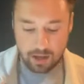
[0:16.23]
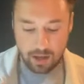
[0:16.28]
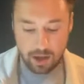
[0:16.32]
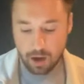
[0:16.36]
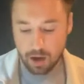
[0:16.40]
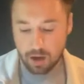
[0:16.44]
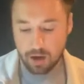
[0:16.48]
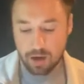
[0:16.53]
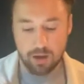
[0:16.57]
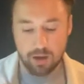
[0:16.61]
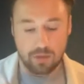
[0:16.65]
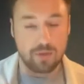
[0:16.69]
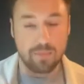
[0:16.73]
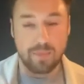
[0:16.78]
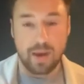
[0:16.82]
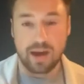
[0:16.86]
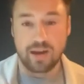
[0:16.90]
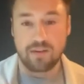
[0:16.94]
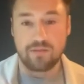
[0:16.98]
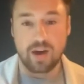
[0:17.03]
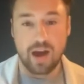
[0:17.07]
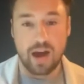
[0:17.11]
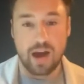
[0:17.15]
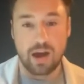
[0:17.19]
the
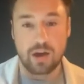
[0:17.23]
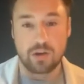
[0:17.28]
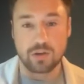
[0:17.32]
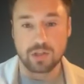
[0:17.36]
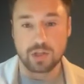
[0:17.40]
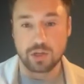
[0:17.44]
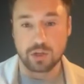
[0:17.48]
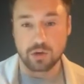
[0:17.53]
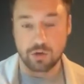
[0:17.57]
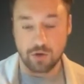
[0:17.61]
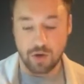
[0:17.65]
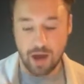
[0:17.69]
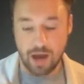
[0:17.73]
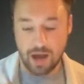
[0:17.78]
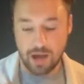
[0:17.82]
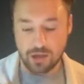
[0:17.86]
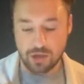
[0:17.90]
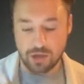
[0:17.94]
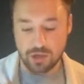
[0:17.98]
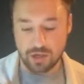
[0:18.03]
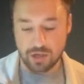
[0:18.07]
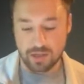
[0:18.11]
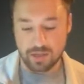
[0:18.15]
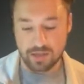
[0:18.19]
back of a house, a garage,
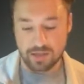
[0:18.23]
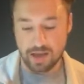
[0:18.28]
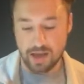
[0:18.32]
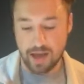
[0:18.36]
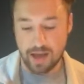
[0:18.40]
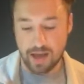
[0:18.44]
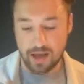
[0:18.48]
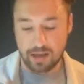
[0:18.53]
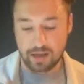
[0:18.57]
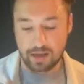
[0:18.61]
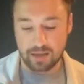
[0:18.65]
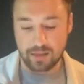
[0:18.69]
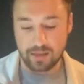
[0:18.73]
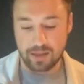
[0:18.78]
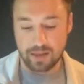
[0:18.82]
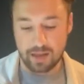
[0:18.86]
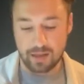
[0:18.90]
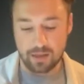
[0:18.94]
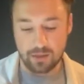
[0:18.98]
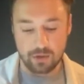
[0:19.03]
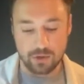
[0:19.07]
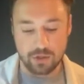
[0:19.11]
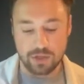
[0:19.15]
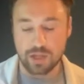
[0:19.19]
and a deck, and
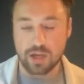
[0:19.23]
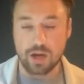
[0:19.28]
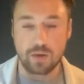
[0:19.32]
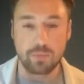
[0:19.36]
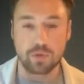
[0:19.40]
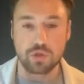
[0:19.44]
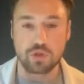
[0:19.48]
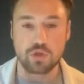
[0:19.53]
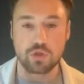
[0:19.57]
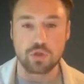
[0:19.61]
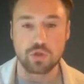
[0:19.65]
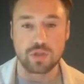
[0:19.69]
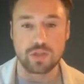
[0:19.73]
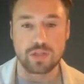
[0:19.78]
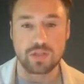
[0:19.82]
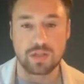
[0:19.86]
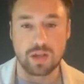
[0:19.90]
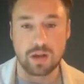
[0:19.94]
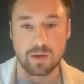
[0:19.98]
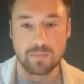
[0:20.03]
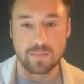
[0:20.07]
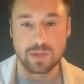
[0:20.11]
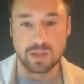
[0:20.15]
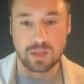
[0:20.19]
then there's a couple tree
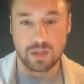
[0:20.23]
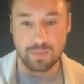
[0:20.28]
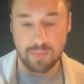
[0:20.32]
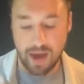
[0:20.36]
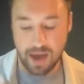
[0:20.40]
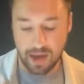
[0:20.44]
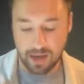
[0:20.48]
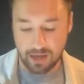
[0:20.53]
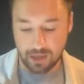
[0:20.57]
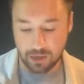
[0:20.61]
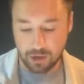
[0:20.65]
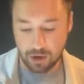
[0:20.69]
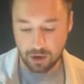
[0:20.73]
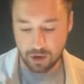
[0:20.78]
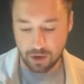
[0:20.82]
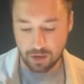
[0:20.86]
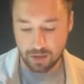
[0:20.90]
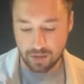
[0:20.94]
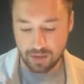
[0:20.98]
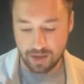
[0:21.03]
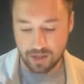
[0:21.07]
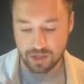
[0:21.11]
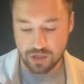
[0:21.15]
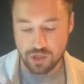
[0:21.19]
stumps in the backyard,
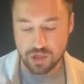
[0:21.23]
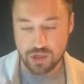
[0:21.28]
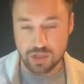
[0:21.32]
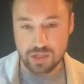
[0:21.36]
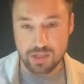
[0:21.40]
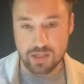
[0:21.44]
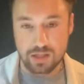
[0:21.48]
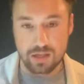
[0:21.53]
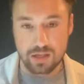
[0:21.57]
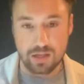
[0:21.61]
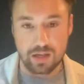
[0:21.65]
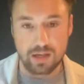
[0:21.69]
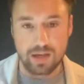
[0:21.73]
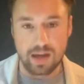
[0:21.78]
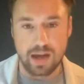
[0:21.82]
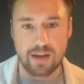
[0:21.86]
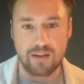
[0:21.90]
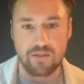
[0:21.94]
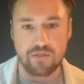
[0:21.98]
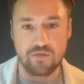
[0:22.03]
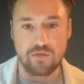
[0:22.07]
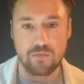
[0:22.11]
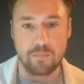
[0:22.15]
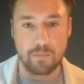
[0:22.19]
and that's just a kind
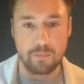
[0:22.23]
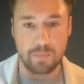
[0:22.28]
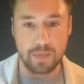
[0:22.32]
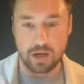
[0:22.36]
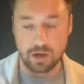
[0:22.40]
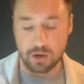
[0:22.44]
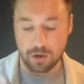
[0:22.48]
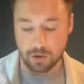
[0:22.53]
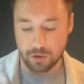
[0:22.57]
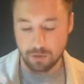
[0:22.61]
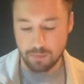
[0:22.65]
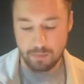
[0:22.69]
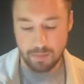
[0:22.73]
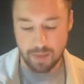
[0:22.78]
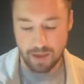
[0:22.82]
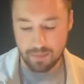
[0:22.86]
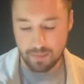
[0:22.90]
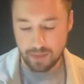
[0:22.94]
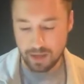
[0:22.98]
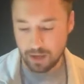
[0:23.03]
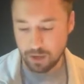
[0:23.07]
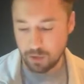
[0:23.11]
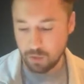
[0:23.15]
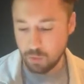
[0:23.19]
of mirror
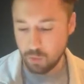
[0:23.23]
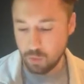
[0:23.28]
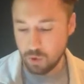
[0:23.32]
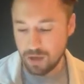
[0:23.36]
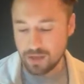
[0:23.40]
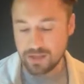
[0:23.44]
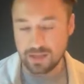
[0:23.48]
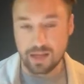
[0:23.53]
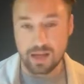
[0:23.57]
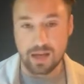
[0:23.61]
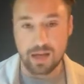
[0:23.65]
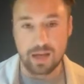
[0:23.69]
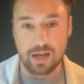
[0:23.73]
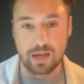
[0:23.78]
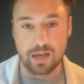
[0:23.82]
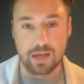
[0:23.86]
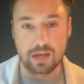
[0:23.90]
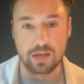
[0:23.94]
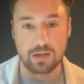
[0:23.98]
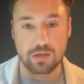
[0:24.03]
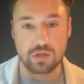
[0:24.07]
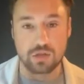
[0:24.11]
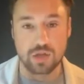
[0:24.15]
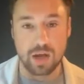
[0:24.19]
mimic what
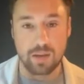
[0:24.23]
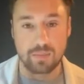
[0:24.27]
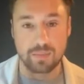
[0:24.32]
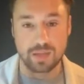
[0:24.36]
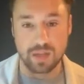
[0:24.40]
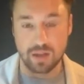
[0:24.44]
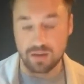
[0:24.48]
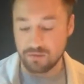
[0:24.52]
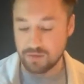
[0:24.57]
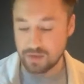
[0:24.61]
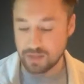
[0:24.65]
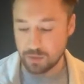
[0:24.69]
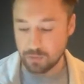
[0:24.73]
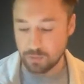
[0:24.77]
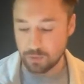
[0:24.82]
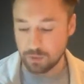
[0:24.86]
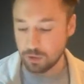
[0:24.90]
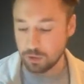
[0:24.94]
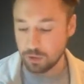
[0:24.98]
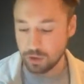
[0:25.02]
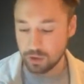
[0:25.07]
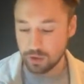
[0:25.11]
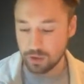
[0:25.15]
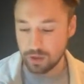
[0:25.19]
a job site visit would
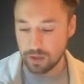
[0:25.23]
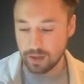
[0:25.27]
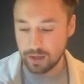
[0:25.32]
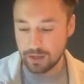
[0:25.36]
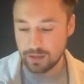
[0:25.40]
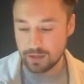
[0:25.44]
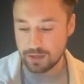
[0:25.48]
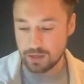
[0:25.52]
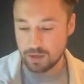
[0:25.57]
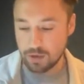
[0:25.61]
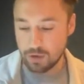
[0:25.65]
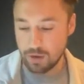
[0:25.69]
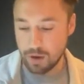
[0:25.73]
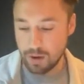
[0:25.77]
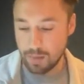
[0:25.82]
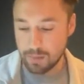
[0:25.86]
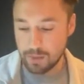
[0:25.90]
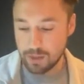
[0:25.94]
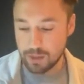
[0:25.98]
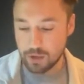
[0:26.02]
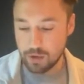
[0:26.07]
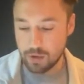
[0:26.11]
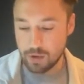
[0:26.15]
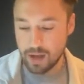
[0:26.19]
look like. So I'm
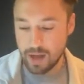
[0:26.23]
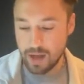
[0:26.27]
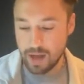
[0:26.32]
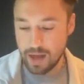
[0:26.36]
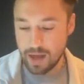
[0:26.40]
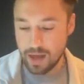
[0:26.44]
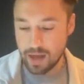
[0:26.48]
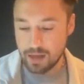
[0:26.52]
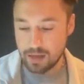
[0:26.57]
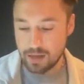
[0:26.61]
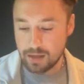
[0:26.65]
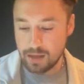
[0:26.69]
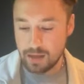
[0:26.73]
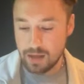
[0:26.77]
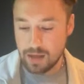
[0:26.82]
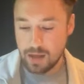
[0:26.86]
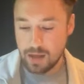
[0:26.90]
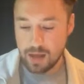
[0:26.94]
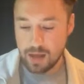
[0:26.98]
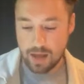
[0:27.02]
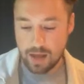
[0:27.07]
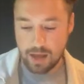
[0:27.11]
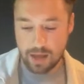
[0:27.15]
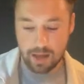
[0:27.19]
going to go ahead
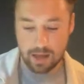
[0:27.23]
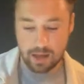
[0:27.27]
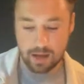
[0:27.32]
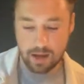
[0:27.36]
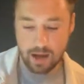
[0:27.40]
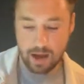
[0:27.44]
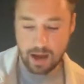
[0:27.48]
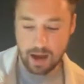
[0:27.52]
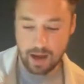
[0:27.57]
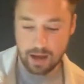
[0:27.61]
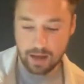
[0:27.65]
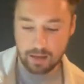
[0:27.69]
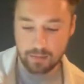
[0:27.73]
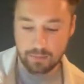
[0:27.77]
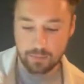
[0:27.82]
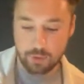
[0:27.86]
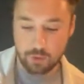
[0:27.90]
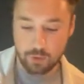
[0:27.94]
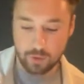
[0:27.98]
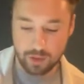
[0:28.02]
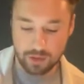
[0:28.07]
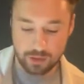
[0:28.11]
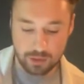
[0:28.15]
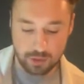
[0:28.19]
and I'm
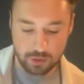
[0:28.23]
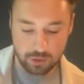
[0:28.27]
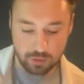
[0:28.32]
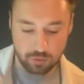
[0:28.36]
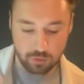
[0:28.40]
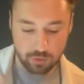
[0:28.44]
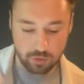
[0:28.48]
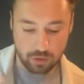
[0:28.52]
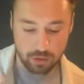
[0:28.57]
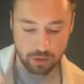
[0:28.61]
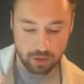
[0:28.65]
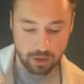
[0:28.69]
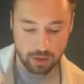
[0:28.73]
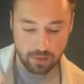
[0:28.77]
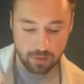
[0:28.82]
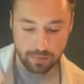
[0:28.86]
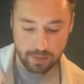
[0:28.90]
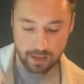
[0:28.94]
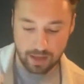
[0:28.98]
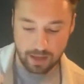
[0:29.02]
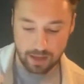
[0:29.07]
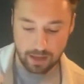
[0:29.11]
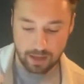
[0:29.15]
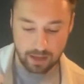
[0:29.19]
going to look up
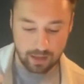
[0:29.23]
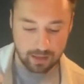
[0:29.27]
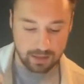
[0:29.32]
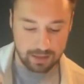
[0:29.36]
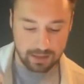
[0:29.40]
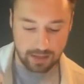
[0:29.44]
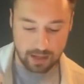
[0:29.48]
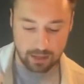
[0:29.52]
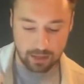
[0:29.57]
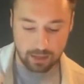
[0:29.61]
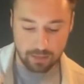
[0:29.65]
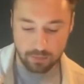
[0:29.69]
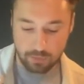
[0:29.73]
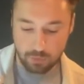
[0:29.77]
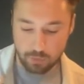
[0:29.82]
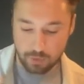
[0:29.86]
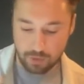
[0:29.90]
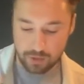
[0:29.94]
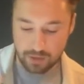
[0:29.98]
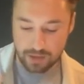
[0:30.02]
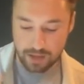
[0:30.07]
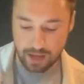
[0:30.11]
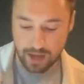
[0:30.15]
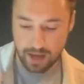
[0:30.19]
a solid
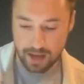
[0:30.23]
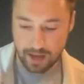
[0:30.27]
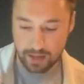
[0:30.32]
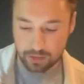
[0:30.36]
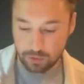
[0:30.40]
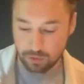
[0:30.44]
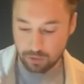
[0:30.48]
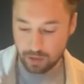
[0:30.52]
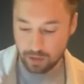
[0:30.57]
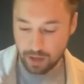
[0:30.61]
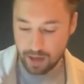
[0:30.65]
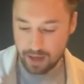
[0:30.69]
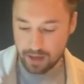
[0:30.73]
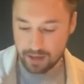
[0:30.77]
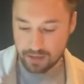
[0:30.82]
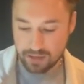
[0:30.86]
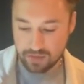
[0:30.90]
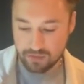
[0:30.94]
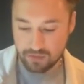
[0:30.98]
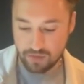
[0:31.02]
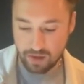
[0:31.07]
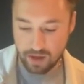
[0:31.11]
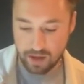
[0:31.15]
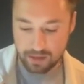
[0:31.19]
board diagonal
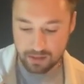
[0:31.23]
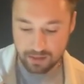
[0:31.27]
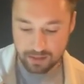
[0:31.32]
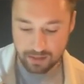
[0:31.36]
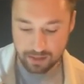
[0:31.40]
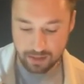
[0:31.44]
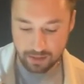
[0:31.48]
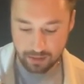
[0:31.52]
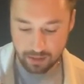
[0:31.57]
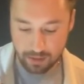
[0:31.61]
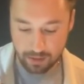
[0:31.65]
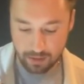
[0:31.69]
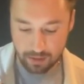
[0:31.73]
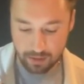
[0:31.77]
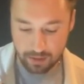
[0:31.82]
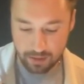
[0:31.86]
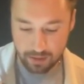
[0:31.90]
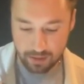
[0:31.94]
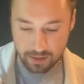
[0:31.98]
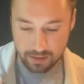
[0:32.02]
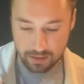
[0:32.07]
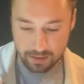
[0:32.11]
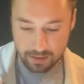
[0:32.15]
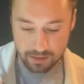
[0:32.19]
lattice fence, and there it
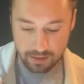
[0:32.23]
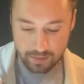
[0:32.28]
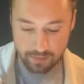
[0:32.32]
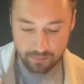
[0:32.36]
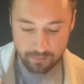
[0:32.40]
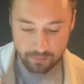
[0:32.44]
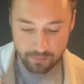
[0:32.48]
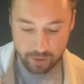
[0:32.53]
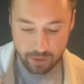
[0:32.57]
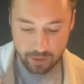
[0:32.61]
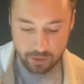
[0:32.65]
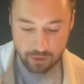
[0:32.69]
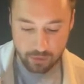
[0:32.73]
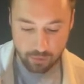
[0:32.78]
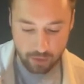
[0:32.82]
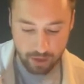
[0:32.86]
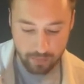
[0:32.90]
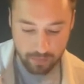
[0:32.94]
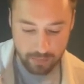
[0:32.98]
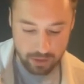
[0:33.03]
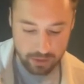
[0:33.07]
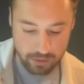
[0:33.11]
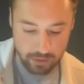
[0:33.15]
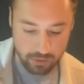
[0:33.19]
is. So what
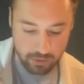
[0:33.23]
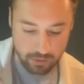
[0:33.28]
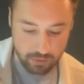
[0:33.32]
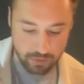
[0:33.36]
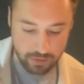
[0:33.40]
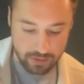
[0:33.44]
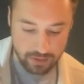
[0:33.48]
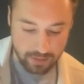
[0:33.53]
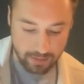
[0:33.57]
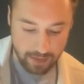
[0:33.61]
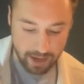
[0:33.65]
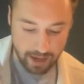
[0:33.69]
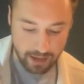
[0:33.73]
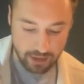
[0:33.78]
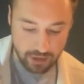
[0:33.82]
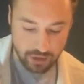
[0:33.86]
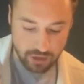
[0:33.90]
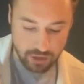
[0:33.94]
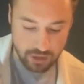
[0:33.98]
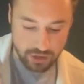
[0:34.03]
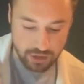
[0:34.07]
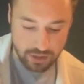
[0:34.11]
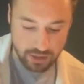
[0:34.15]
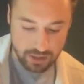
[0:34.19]
I'm going to do is I'm
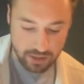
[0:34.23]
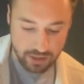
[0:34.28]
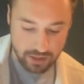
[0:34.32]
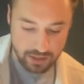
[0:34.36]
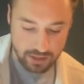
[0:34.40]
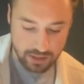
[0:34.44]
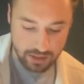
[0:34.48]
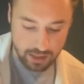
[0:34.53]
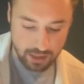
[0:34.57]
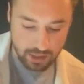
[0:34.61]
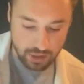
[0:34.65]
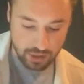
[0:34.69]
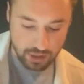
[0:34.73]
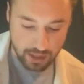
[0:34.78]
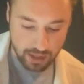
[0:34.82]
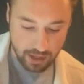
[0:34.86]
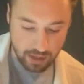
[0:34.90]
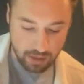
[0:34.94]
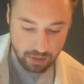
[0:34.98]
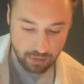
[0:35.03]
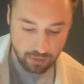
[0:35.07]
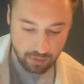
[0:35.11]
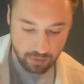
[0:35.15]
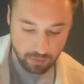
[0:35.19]
actually just going to sketch it
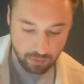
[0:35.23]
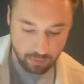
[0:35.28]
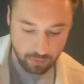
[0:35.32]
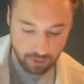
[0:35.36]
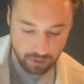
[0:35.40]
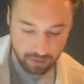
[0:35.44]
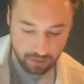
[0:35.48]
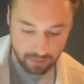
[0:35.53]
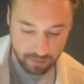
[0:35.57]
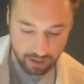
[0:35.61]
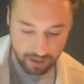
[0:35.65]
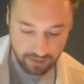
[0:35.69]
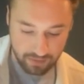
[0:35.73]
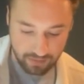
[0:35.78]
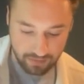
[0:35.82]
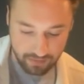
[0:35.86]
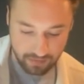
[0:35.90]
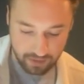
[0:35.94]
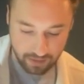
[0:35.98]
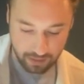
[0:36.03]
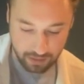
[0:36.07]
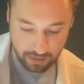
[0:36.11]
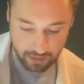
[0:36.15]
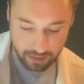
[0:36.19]
out with my
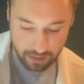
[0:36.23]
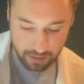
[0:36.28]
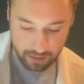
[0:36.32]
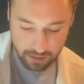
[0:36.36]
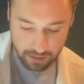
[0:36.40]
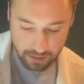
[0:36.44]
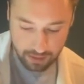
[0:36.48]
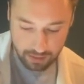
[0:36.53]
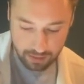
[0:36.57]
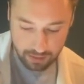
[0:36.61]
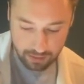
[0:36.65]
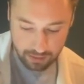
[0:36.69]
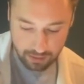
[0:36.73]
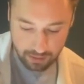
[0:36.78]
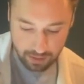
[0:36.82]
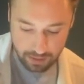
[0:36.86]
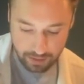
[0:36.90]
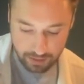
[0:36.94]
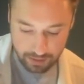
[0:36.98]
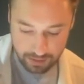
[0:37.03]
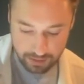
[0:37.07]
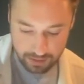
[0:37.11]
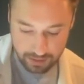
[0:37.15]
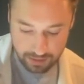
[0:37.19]
finger
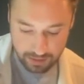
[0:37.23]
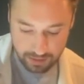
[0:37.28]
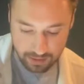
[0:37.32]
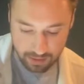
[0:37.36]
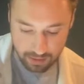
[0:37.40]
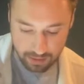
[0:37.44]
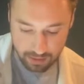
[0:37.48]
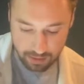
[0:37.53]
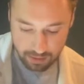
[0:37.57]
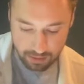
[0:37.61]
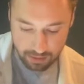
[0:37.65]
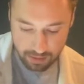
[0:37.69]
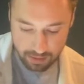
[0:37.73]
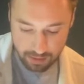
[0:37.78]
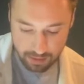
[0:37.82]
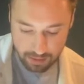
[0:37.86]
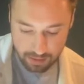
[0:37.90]
like so,